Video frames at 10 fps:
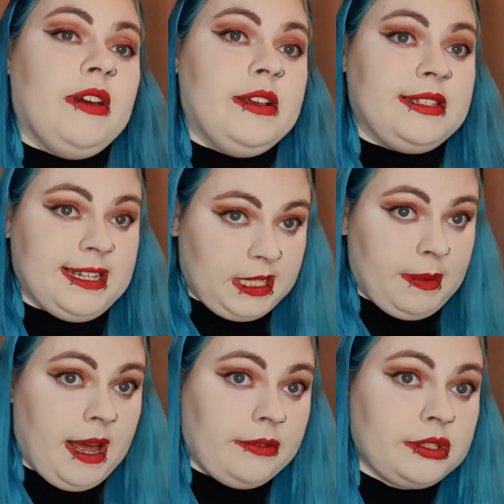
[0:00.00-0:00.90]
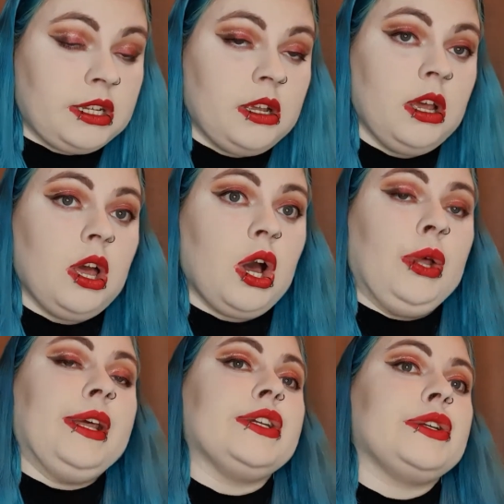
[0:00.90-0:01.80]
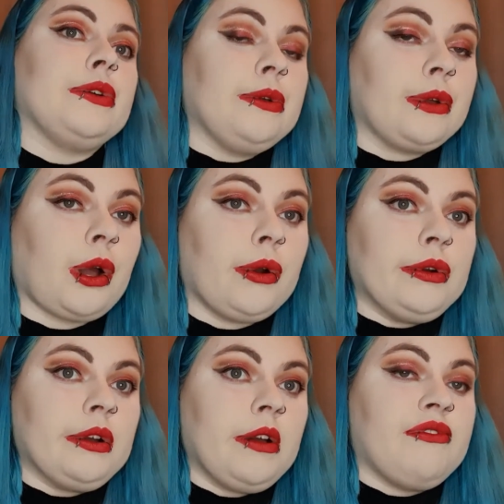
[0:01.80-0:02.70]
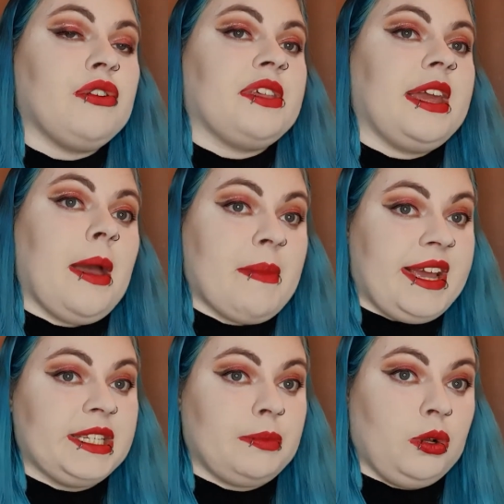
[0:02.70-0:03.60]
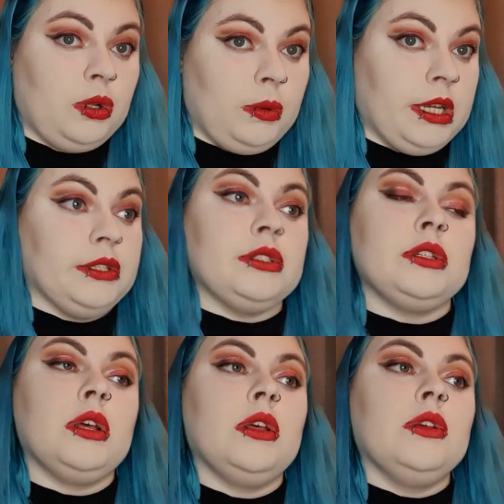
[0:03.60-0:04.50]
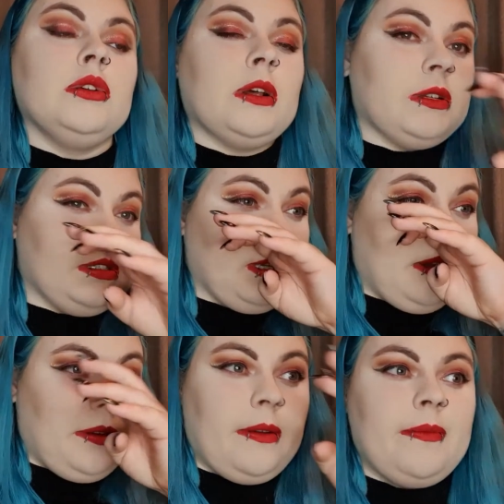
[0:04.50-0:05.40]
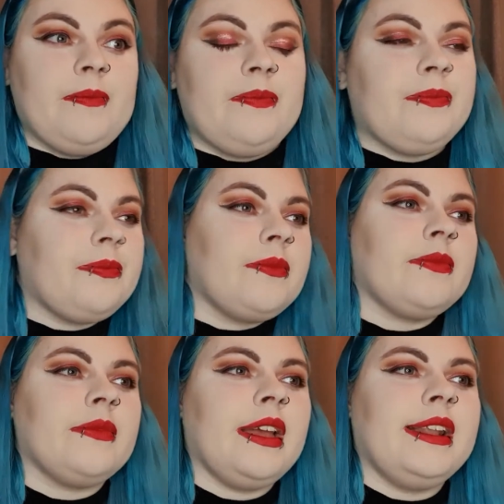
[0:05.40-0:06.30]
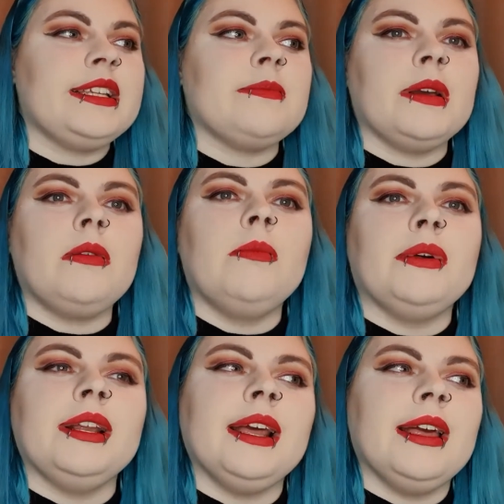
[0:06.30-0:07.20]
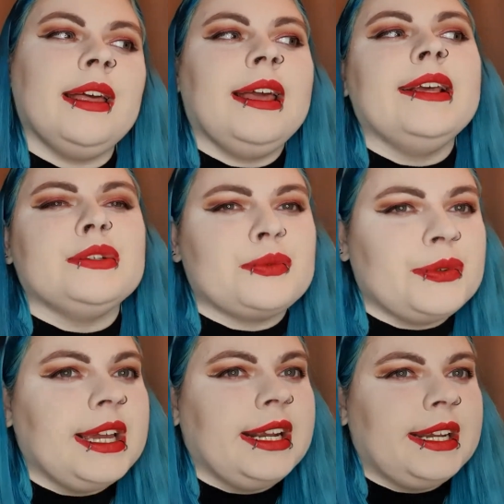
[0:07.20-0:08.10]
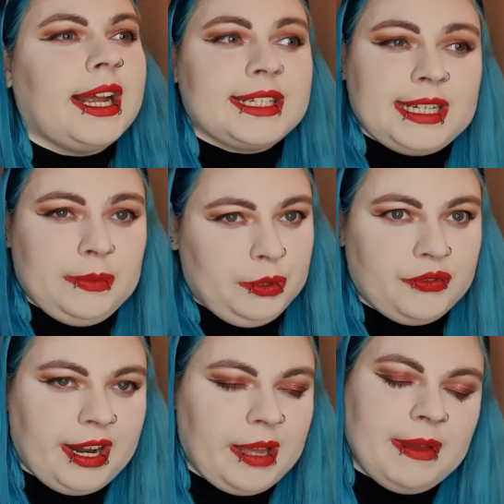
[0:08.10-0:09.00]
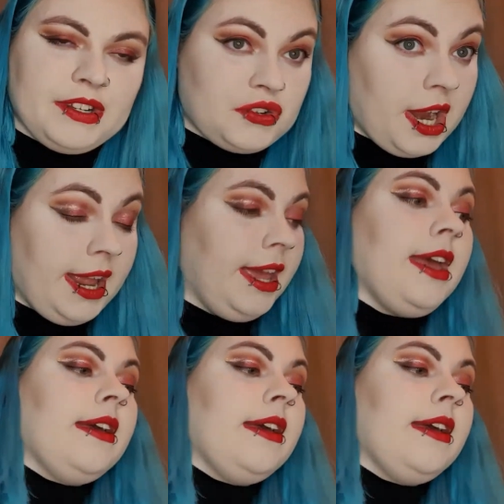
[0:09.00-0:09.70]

£6 unless you go for the Amaze Ball ones. So it is a big one, but it's really nice and I would recommend trying it.